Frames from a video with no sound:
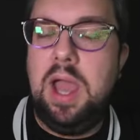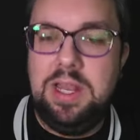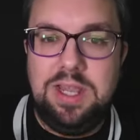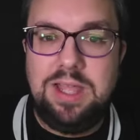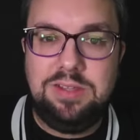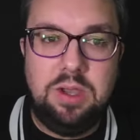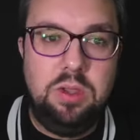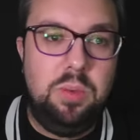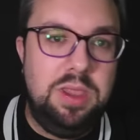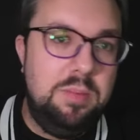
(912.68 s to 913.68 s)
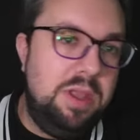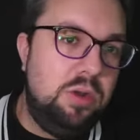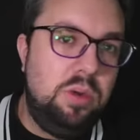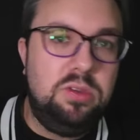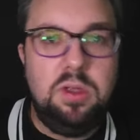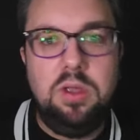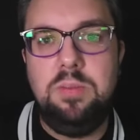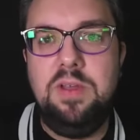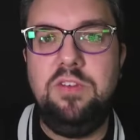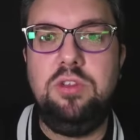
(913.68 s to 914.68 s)
and that's how you win the middle, and so it's
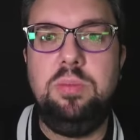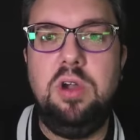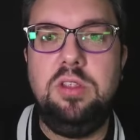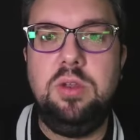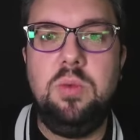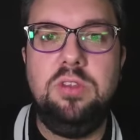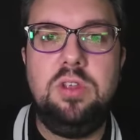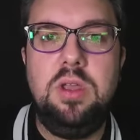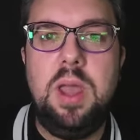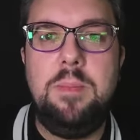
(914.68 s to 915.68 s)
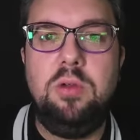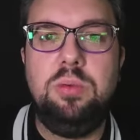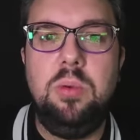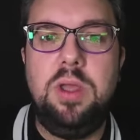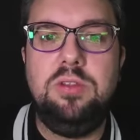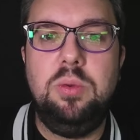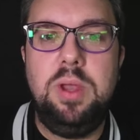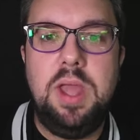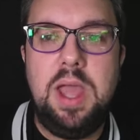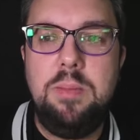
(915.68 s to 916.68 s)
a bit of a surprising one. So yeah, multiple ways to
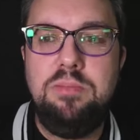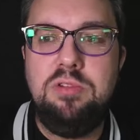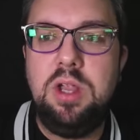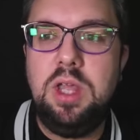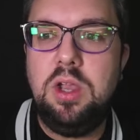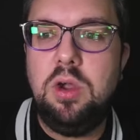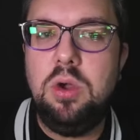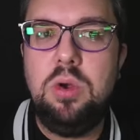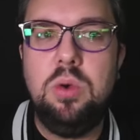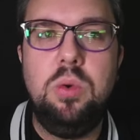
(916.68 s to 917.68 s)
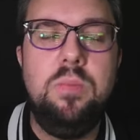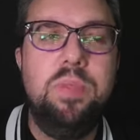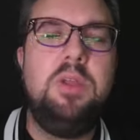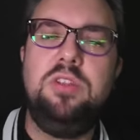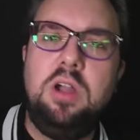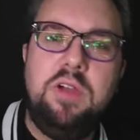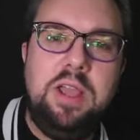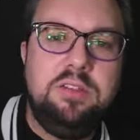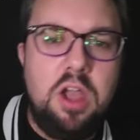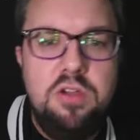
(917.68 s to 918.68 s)
win, and pretty cool. My star
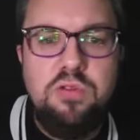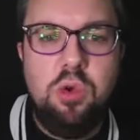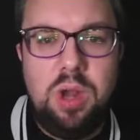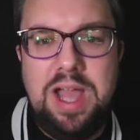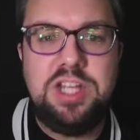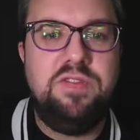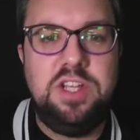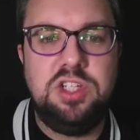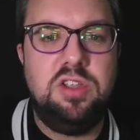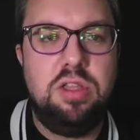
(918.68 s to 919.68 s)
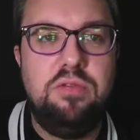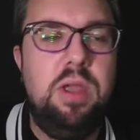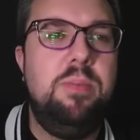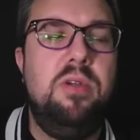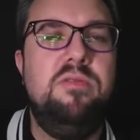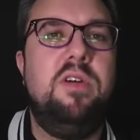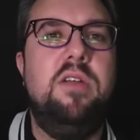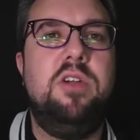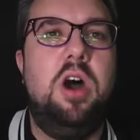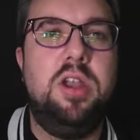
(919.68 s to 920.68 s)
ratings. Overall, I actually think she's a
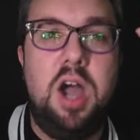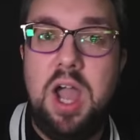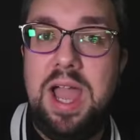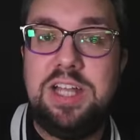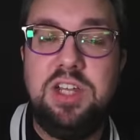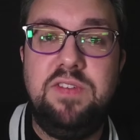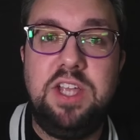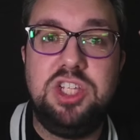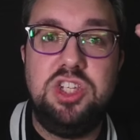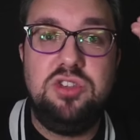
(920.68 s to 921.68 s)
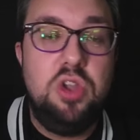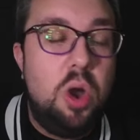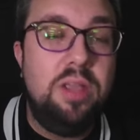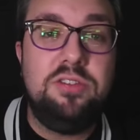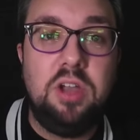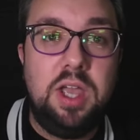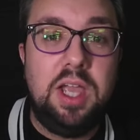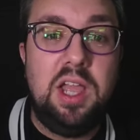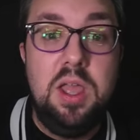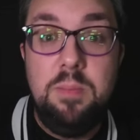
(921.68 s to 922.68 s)
3.5 card. I actually think she's not
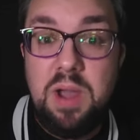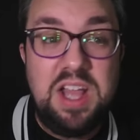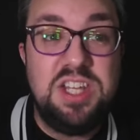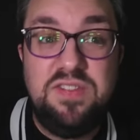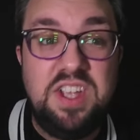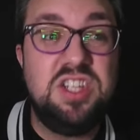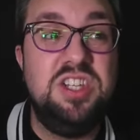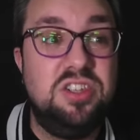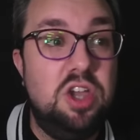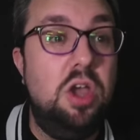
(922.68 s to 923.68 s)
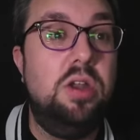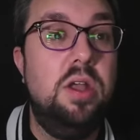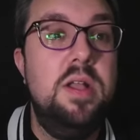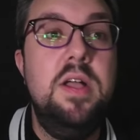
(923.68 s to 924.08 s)
exciting, but I actually think she's good.